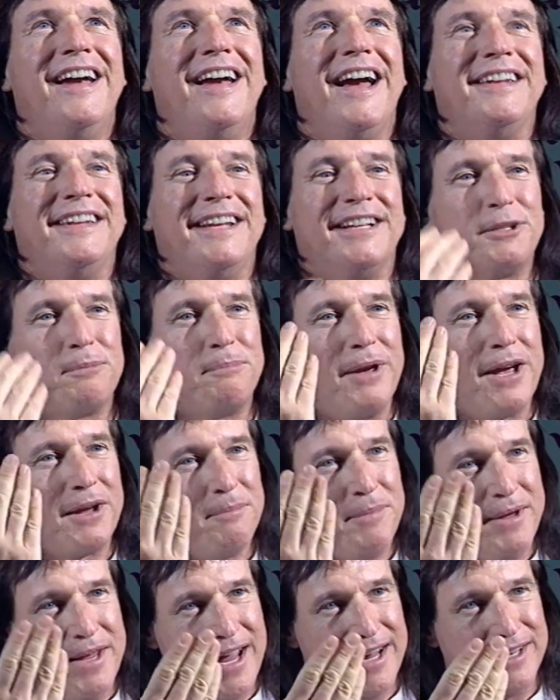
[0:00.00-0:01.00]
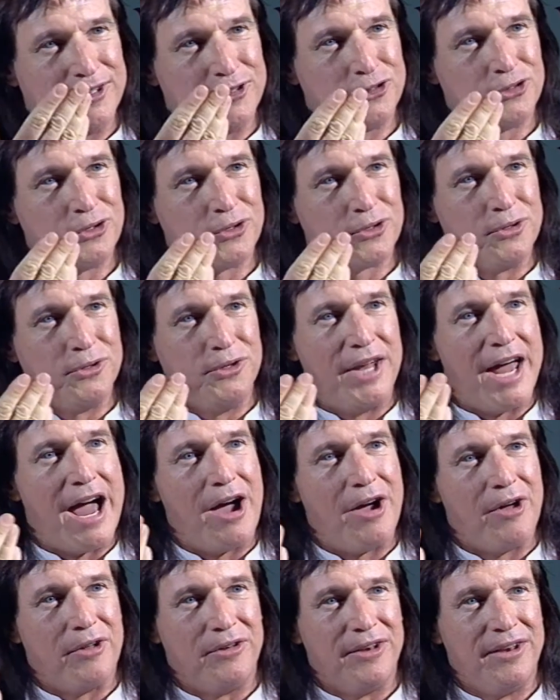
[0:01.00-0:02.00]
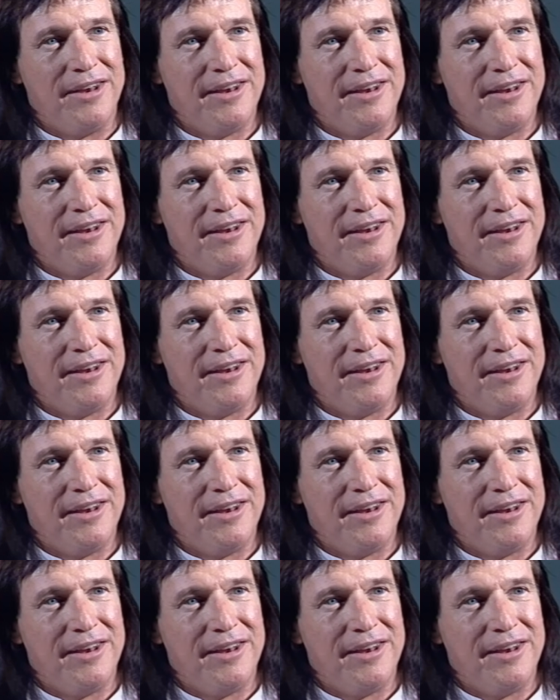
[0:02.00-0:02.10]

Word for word: And that speck began to circle down.